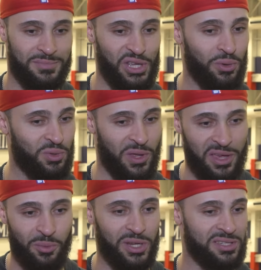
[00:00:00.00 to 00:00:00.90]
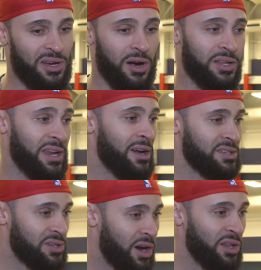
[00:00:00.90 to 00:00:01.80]
was with him when he started.
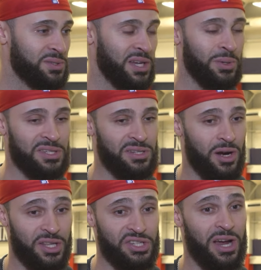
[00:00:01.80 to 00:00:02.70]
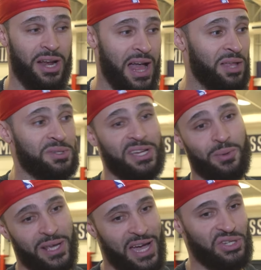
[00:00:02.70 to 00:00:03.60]
Darius Garland was there when he started. Jared Allen was there
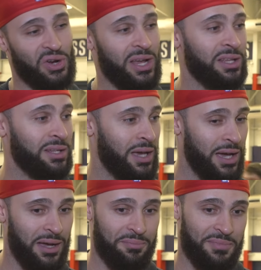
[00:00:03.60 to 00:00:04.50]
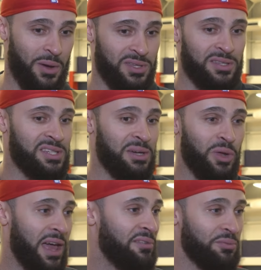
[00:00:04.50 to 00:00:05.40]
when he got traded. I was on the team
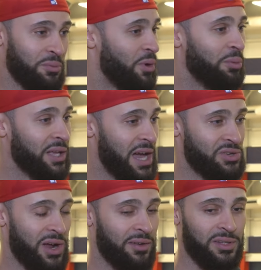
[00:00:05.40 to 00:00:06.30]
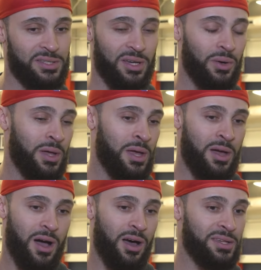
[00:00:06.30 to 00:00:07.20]
when Evan Mobley got drafted. So.
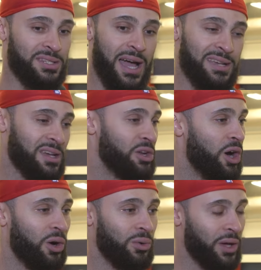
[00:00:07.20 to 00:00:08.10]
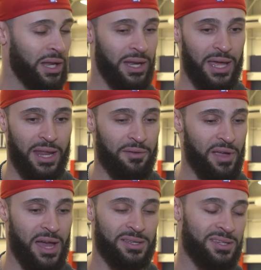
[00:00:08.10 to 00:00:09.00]
All these guys I know and
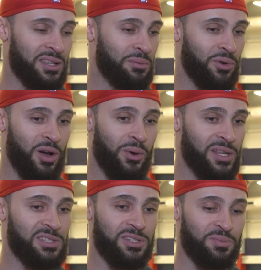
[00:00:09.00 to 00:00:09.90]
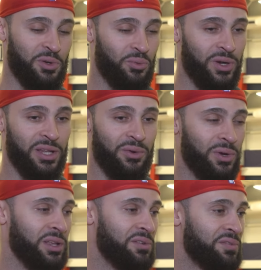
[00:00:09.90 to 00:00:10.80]
have gotten to see them grow, and it's just been really,
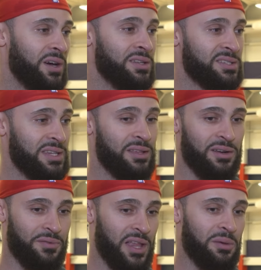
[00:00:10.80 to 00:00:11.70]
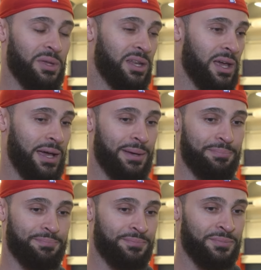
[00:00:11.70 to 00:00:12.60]
really fun to see their development on